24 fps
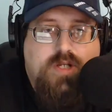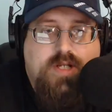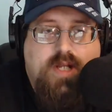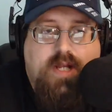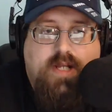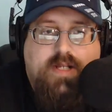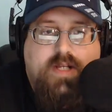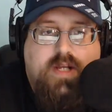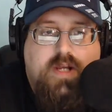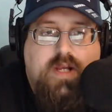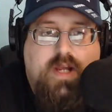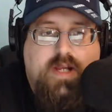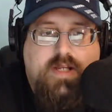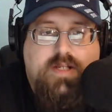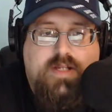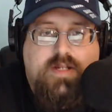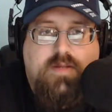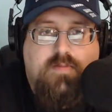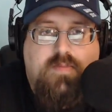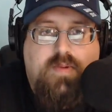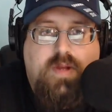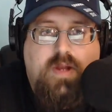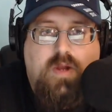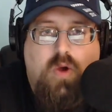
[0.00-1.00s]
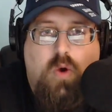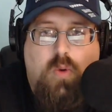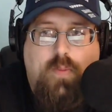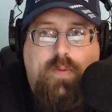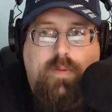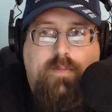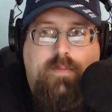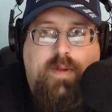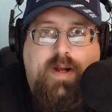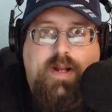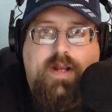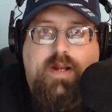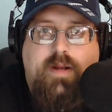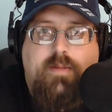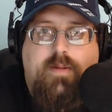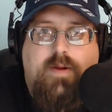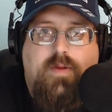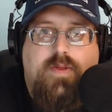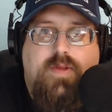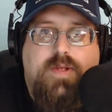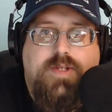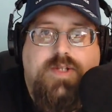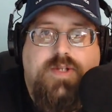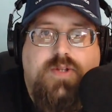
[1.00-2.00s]
ask you guys to be open-minded about
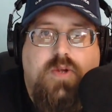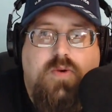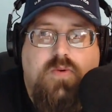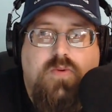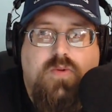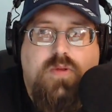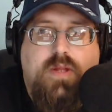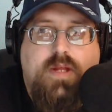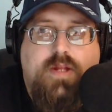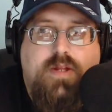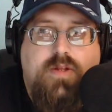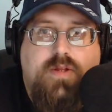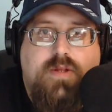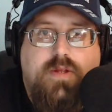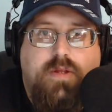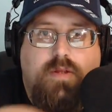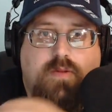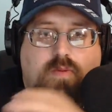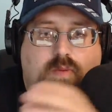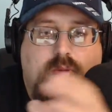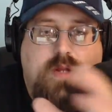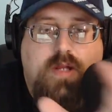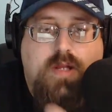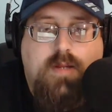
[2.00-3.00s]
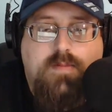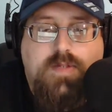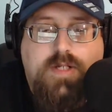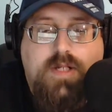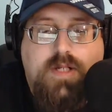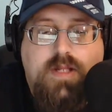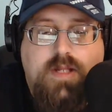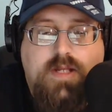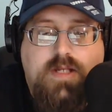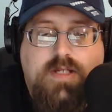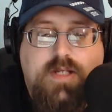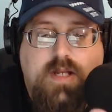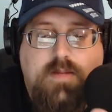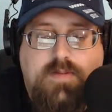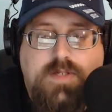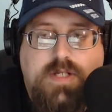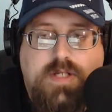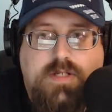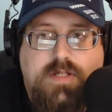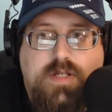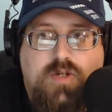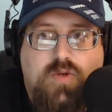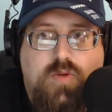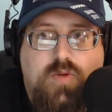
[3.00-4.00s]
this. Don't let when it comes to these types of
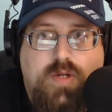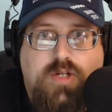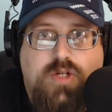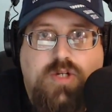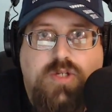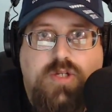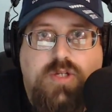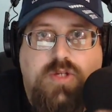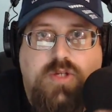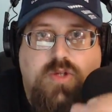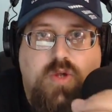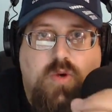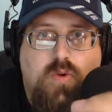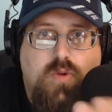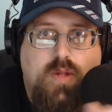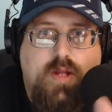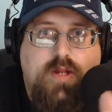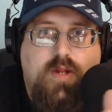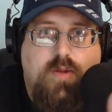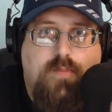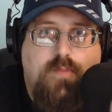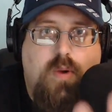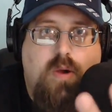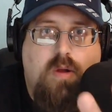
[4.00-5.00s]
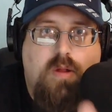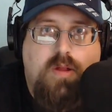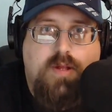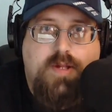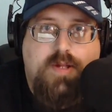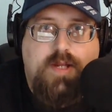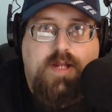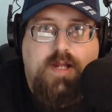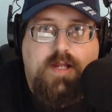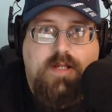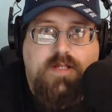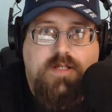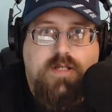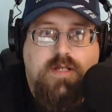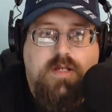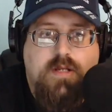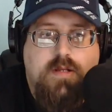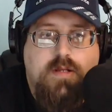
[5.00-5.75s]
situations, don't let your politics